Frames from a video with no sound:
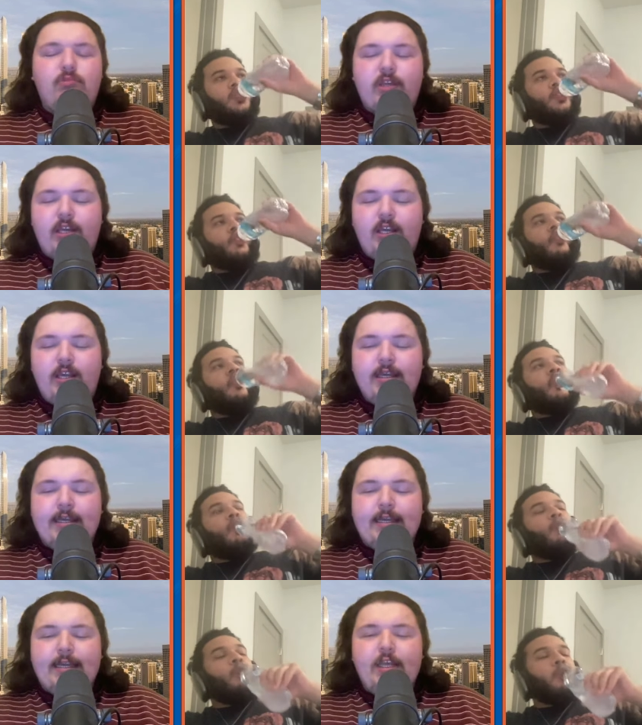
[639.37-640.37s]
Speaker 1: the
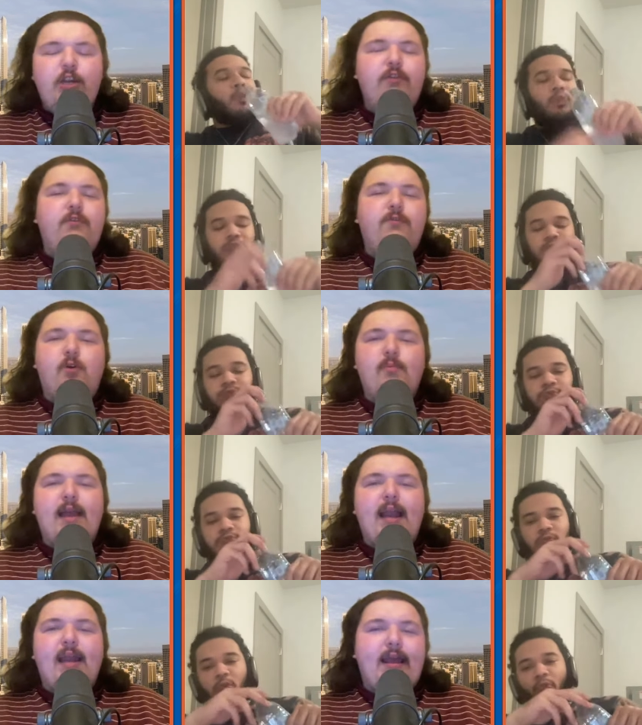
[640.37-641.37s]
interview
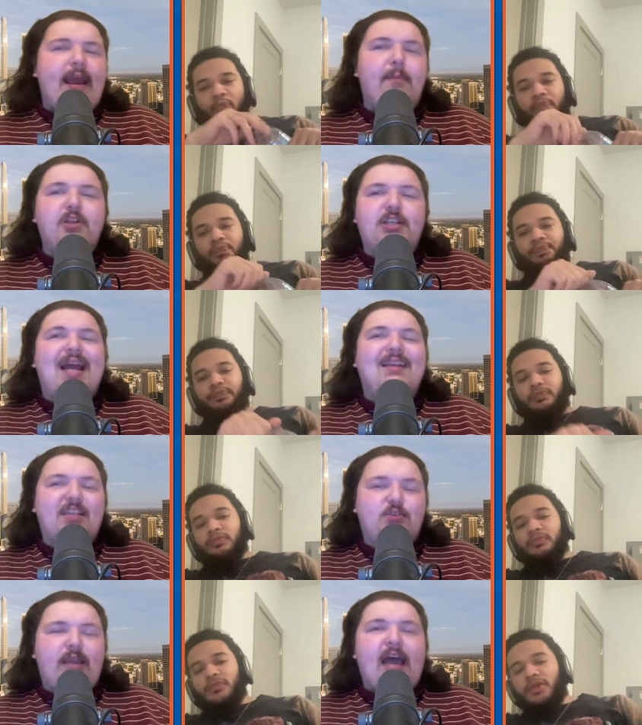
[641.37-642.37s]
format and how much
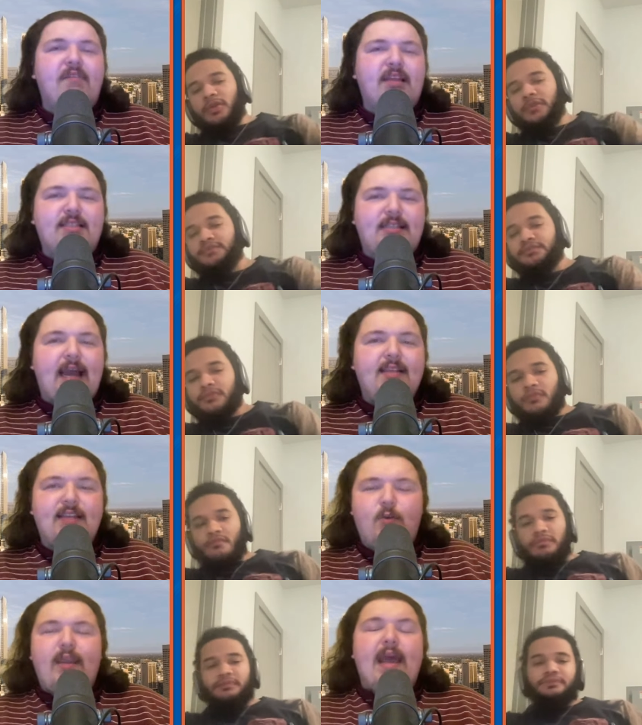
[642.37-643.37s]
access we have to these guys.
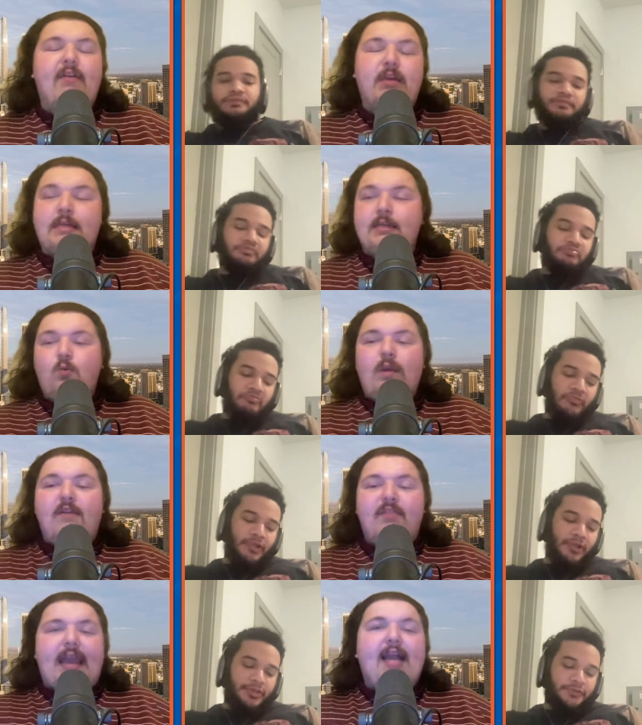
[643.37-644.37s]
Like, we have we
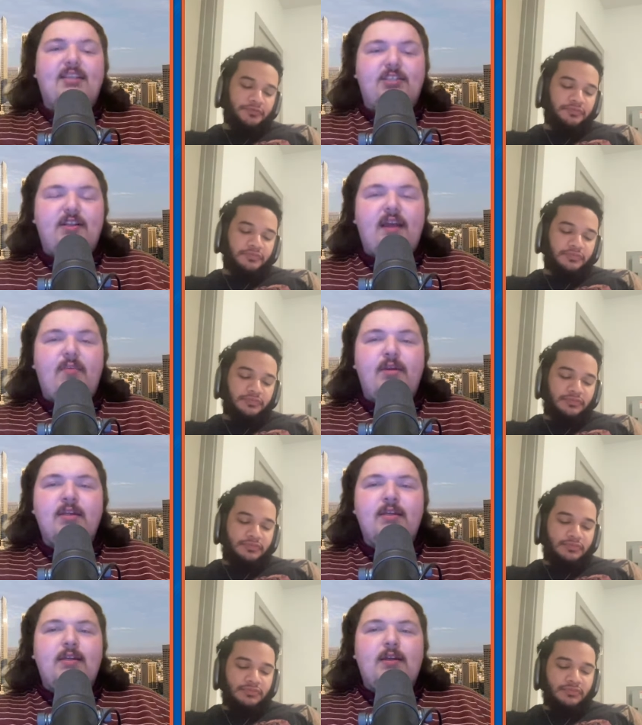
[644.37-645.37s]
have the access to them
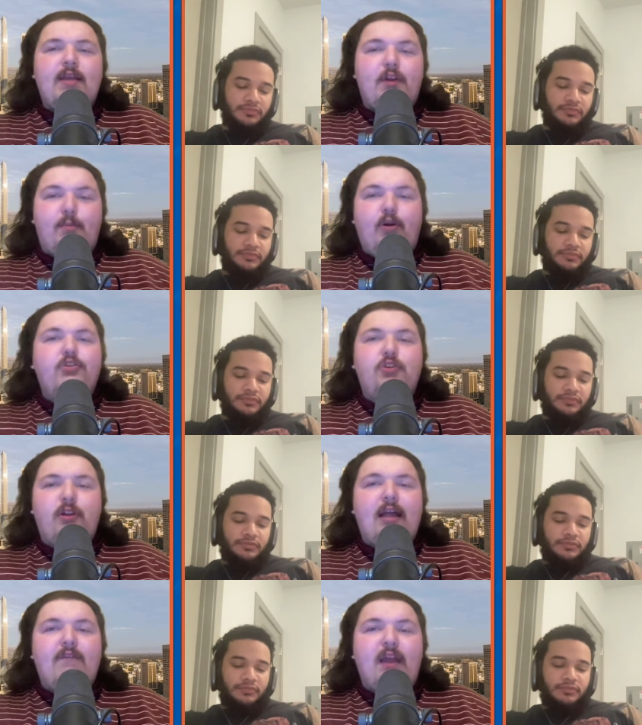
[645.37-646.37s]
in their personal
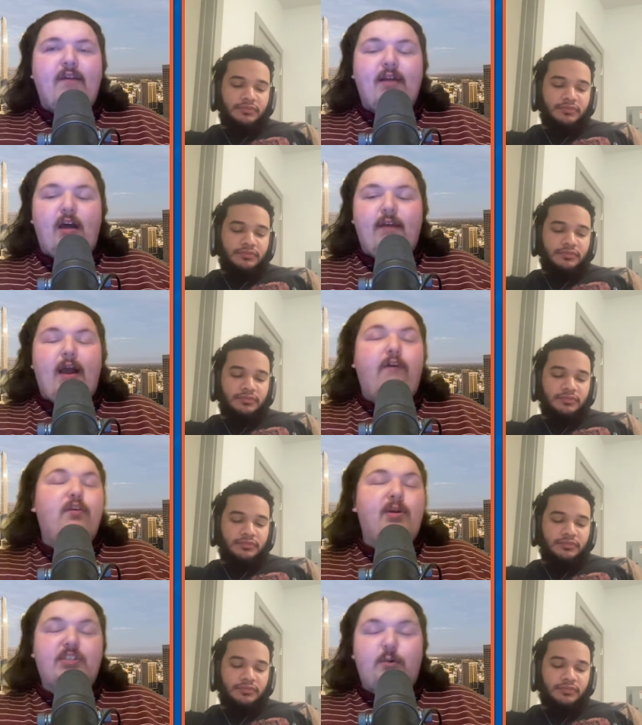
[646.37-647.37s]
life of, of
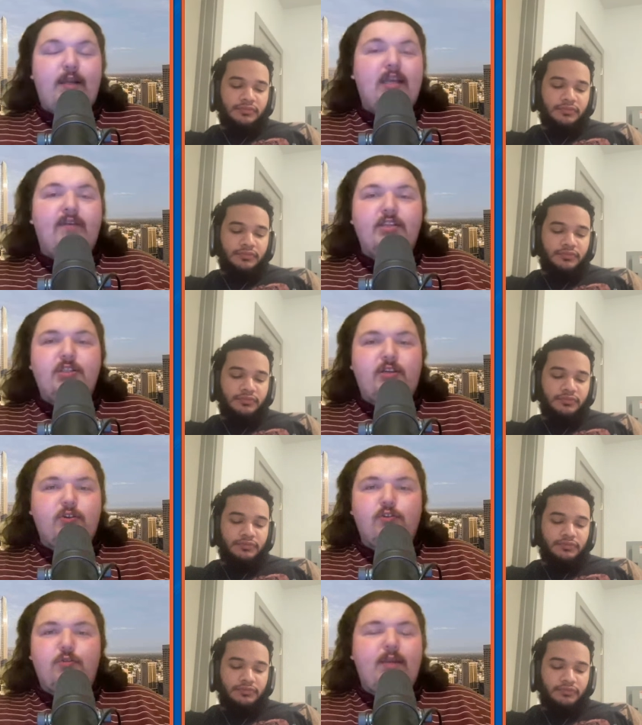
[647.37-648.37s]
however much they want to give us on
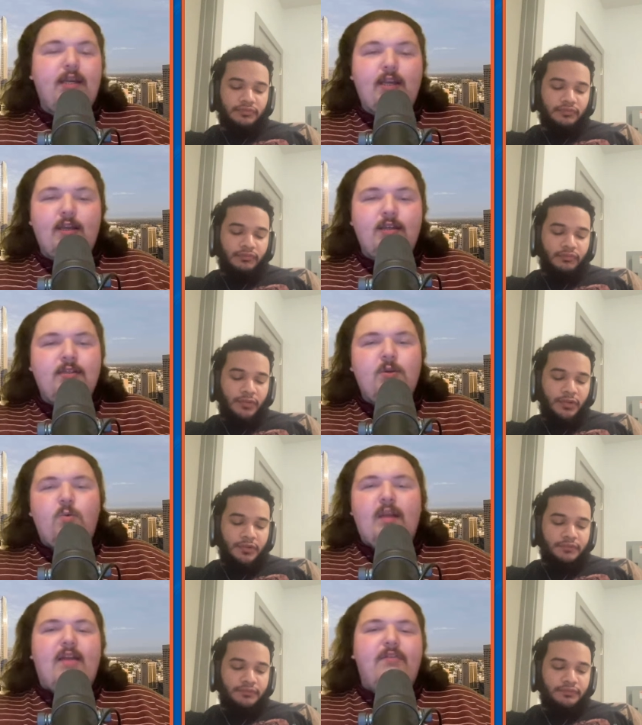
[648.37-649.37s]
social media.
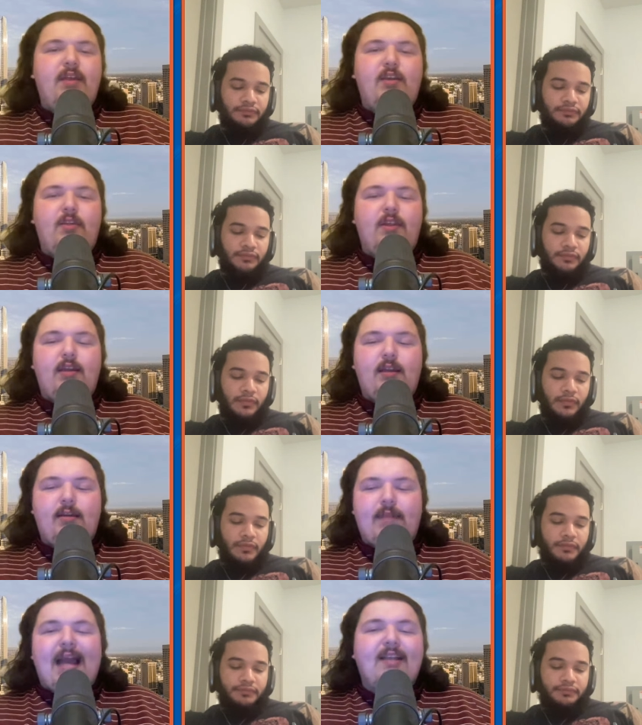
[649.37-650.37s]
We have the the
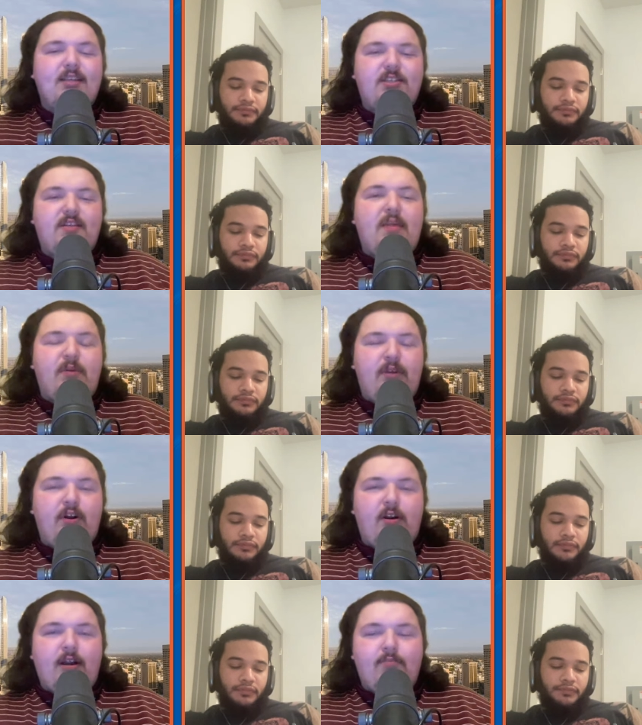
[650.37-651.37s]
access to them of
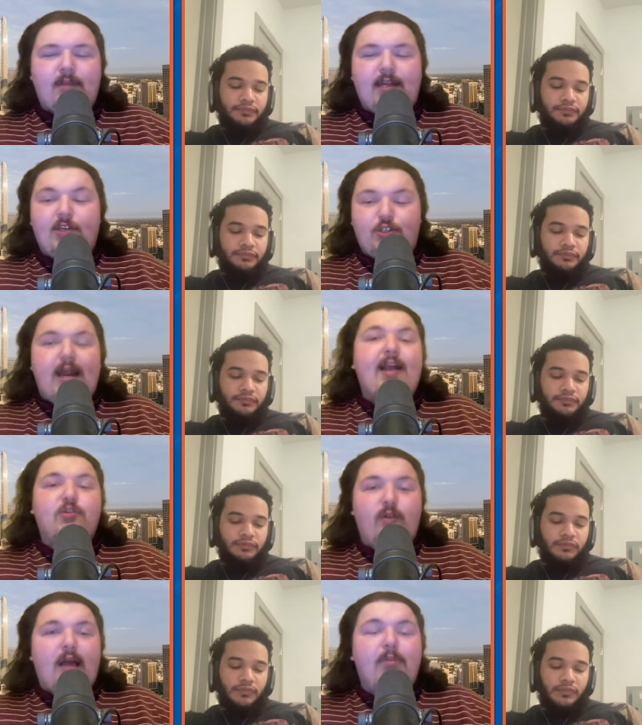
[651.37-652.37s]
their
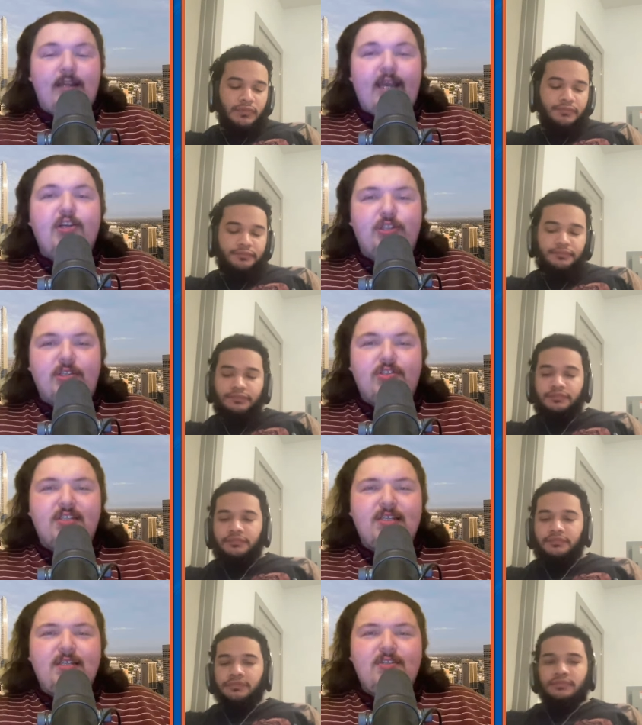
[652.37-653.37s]
contractual obligations
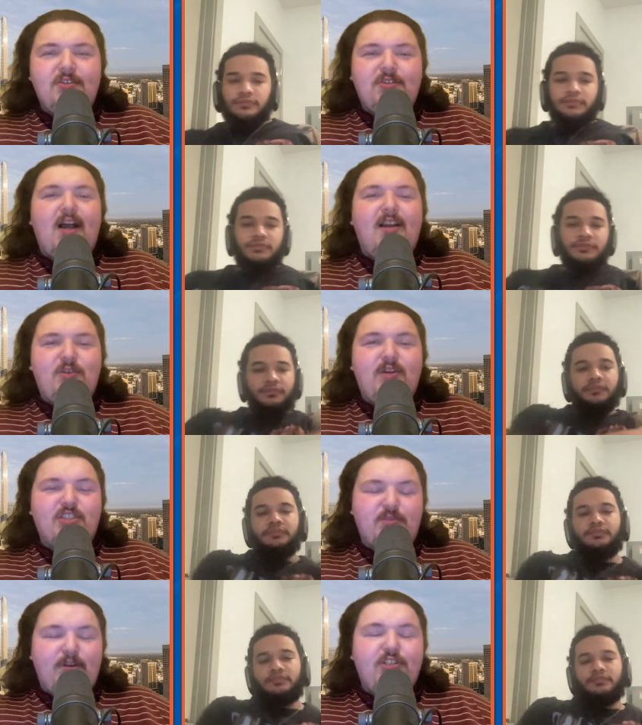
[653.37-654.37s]
to talk to us
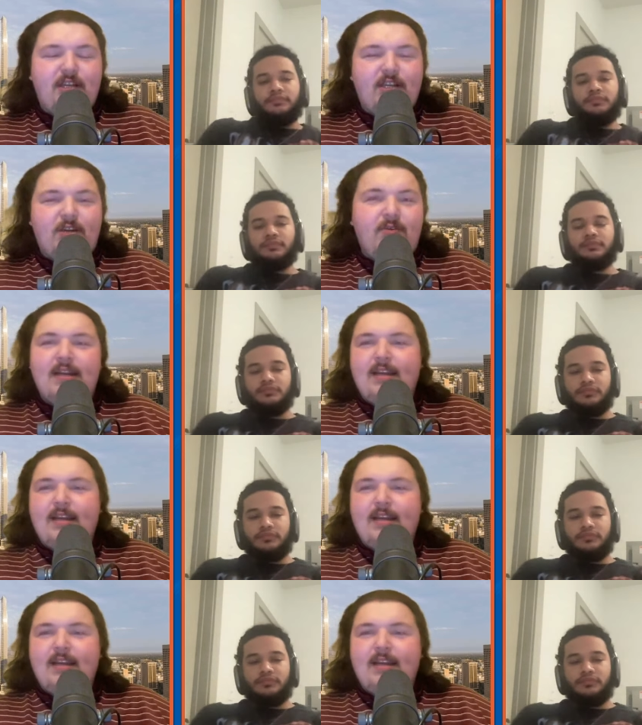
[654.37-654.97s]
as much as they do